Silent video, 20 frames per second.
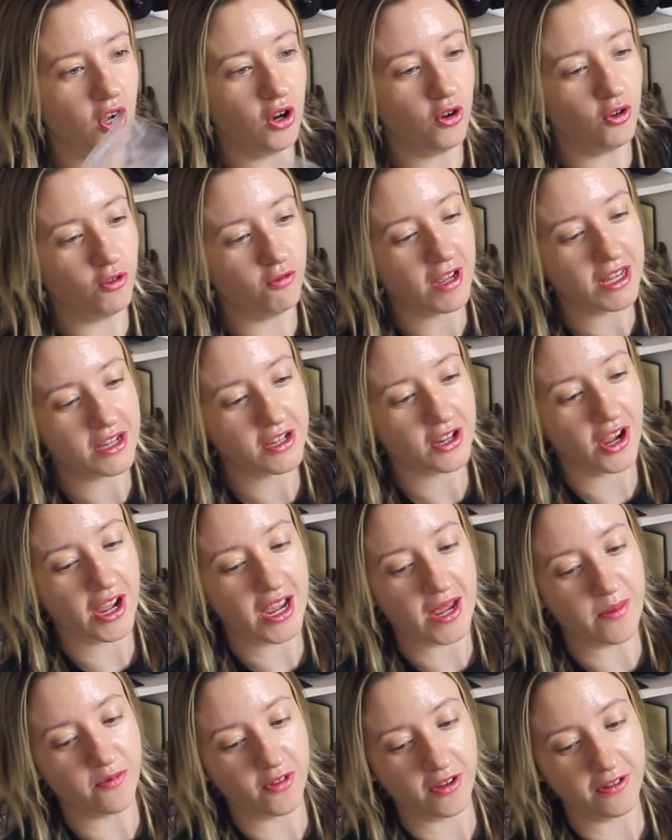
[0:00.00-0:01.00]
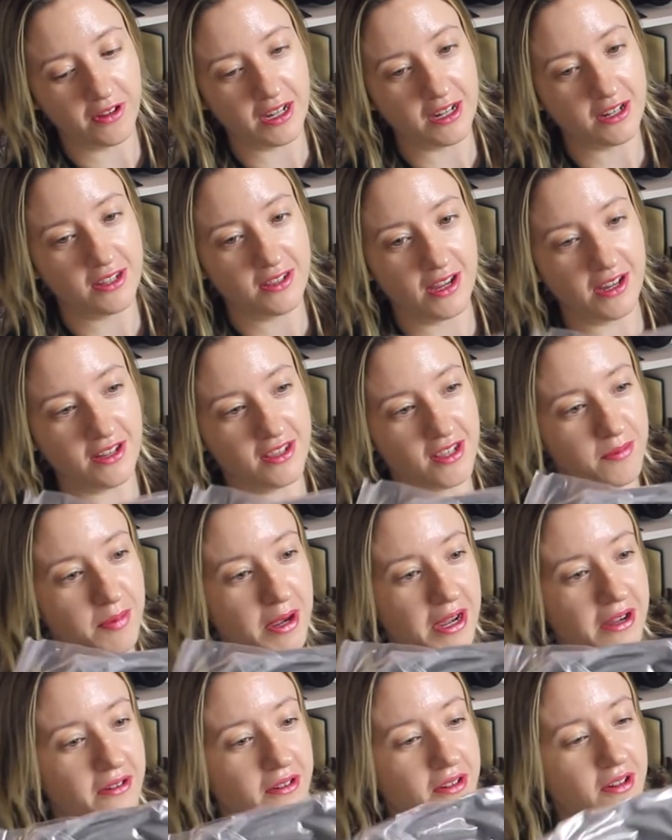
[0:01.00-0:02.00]
already I am very excited
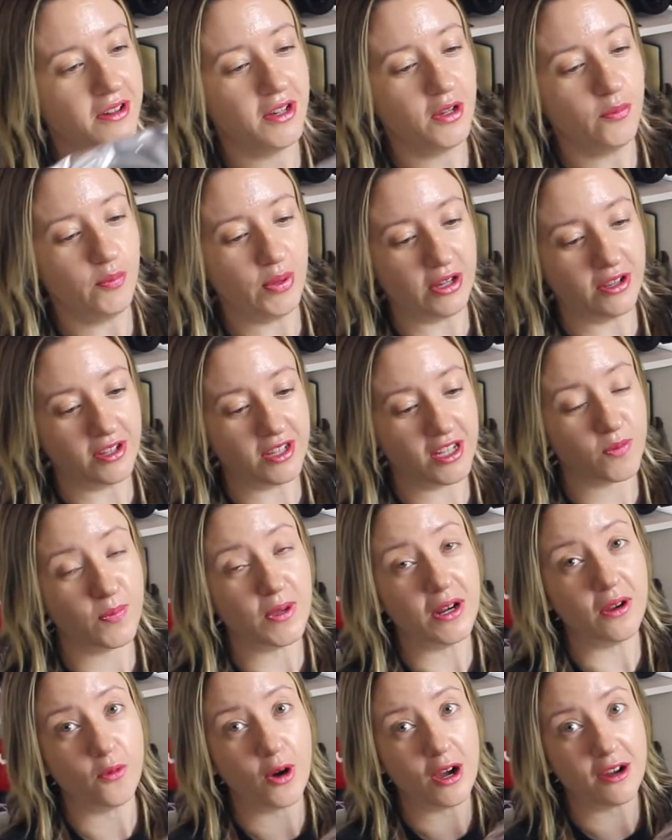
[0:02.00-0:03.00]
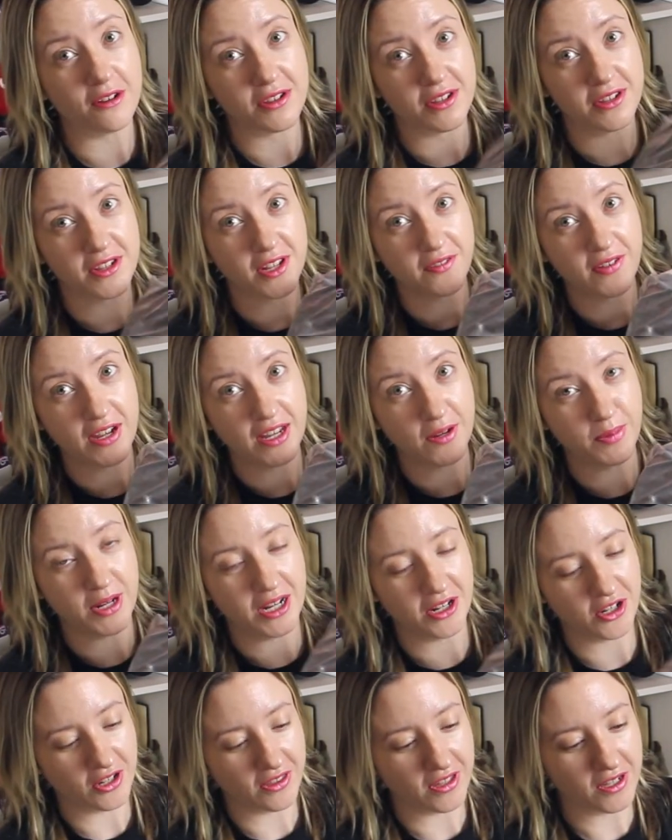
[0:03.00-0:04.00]
about because it's been a while since I've had a
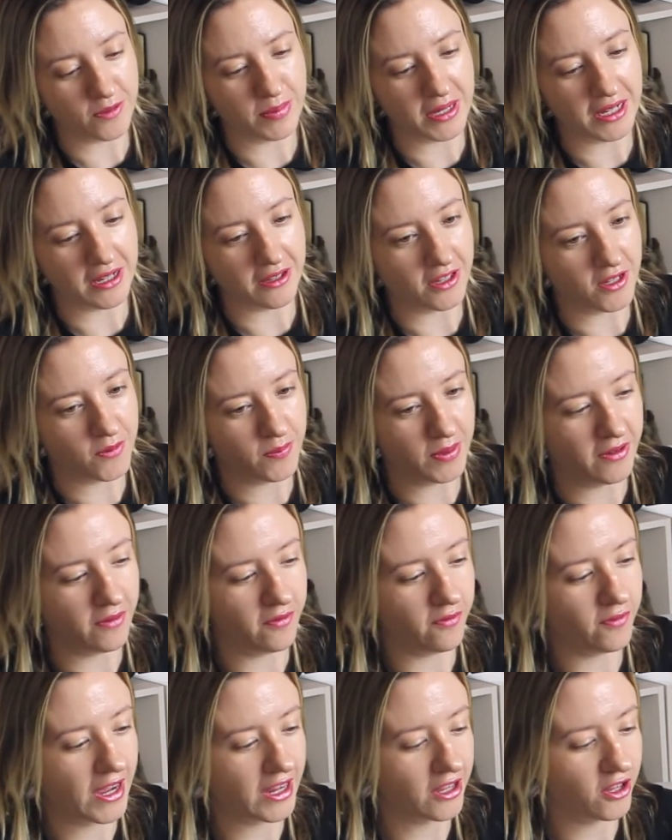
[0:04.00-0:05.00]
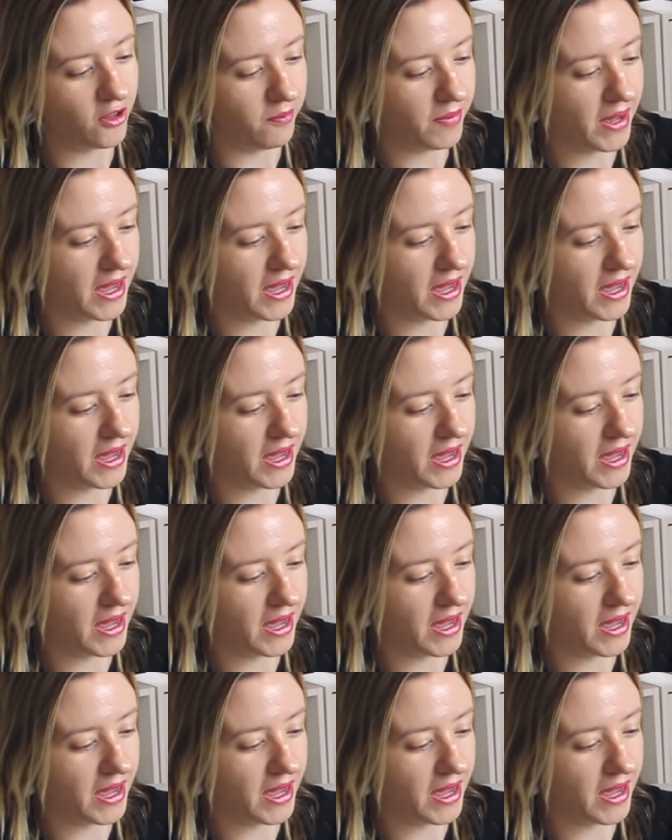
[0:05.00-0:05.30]
plushie this big that's been vacuum